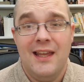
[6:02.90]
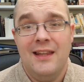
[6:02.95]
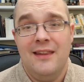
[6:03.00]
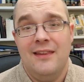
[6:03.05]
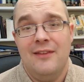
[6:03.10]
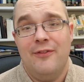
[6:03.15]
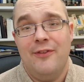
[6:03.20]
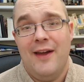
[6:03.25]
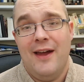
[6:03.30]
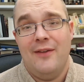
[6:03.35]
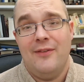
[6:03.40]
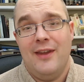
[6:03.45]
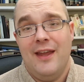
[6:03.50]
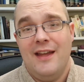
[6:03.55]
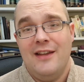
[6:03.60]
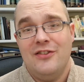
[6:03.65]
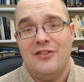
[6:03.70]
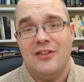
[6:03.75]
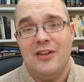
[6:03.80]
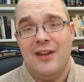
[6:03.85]
in the
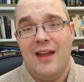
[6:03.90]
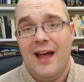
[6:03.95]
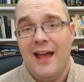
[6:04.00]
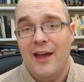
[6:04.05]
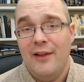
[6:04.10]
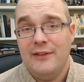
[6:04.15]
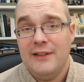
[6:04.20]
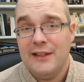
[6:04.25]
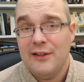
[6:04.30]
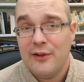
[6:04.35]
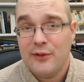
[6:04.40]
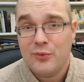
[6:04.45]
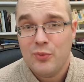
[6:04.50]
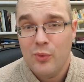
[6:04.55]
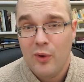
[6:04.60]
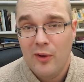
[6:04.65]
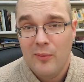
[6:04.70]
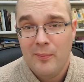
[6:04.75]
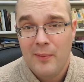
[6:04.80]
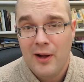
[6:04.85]
foundation i only lost
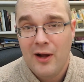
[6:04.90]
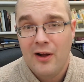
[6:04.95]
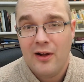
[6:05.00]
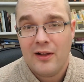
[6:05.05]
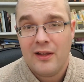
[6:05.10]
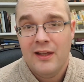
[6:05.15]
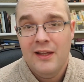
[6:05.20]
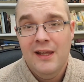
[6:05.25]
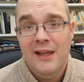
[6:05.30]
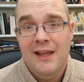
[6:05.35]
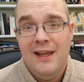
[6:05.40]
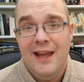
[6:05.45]
one mark